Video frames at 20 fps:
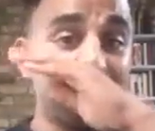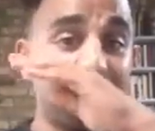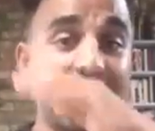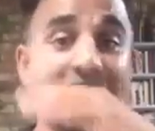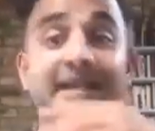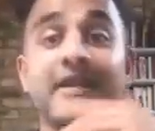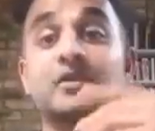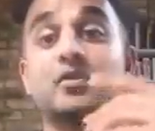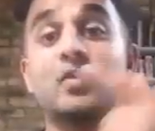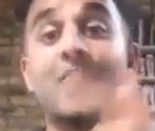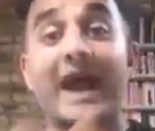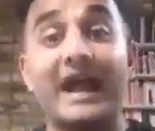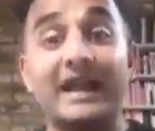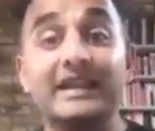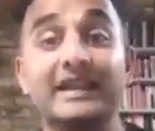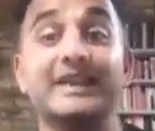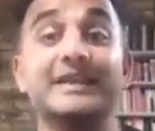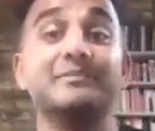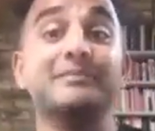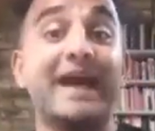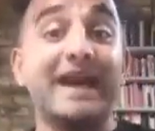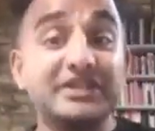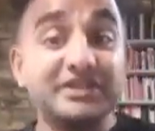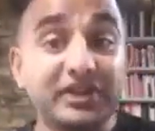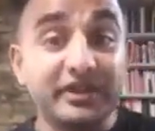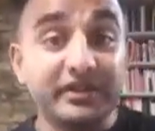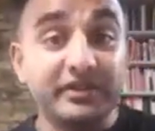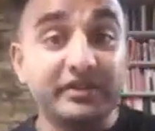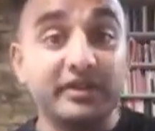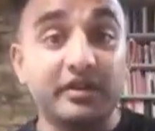And at a rally in
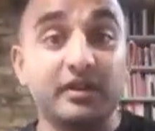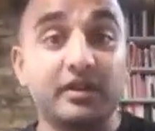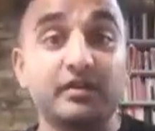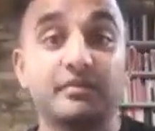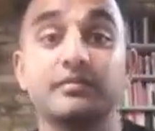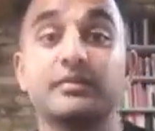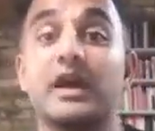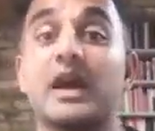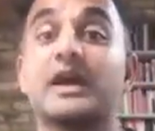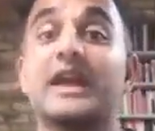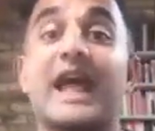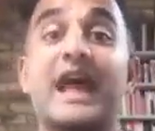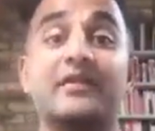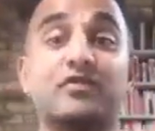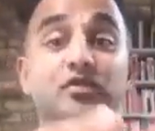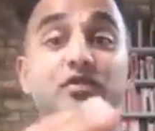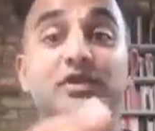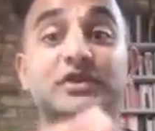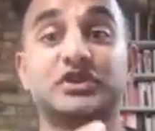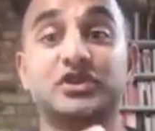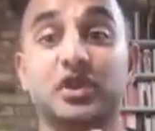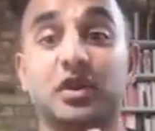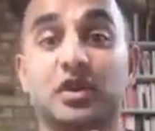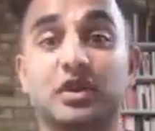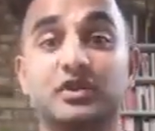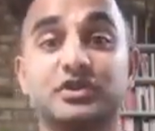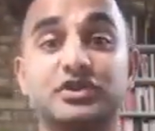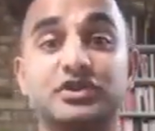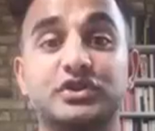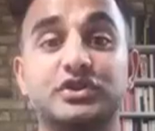Manchester, a cavalry
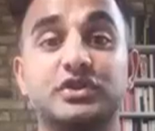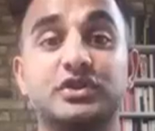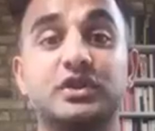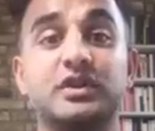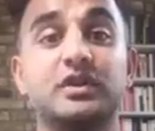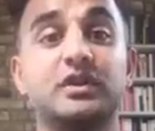charge